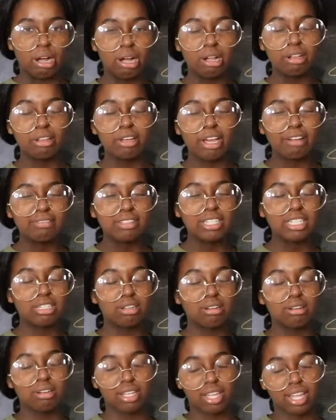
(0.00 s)
All you have to do
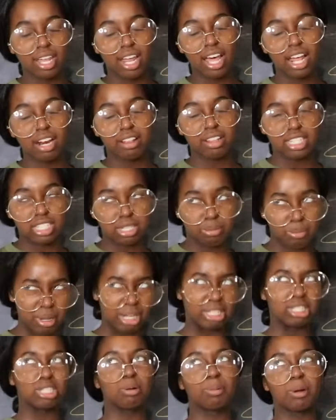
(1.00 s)
to get out of this
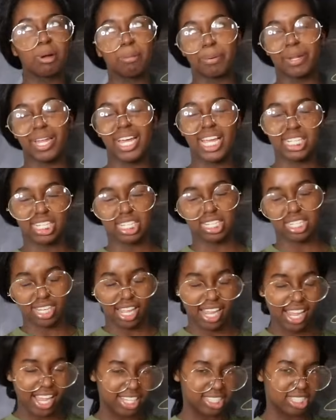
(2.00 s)
miserable place is to
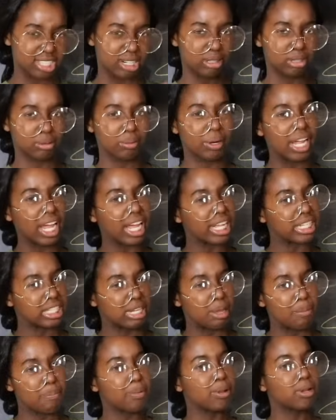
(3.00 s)
answer 3
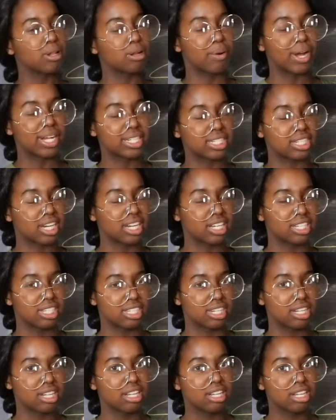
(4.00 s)
simple questions.
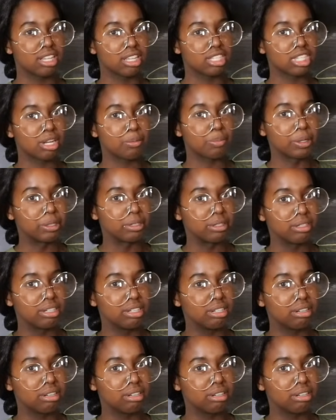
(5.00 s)
Simple,